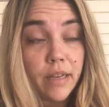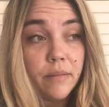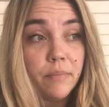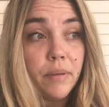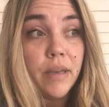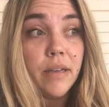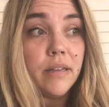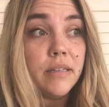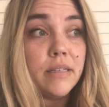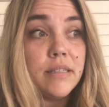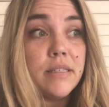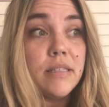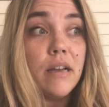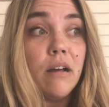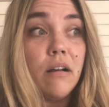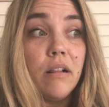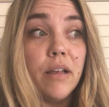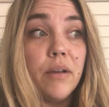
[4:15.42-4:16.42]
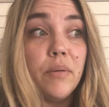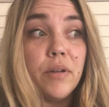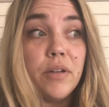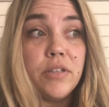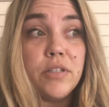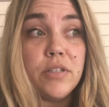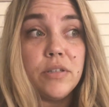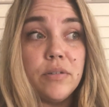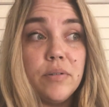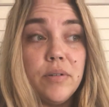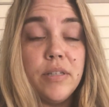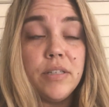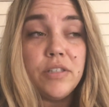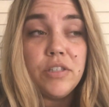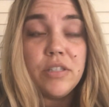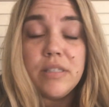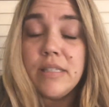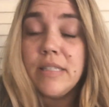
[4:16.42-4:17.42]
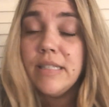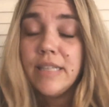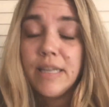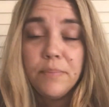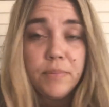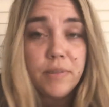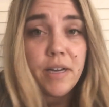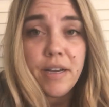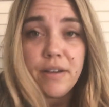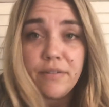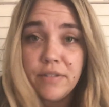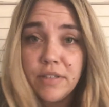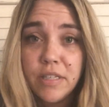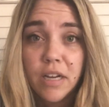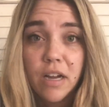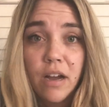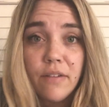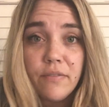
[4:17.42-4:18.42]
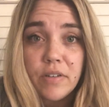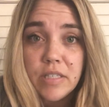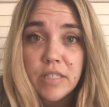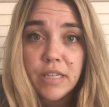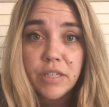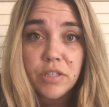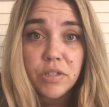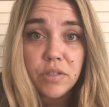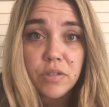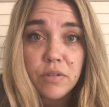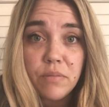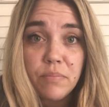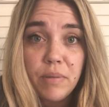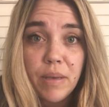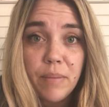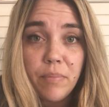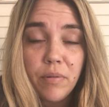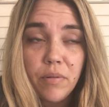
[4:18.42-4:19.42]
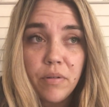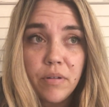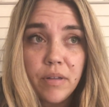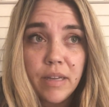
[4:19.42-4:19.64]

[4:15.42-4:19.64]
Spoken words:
because all I want to do is just deep dive into conversations with people,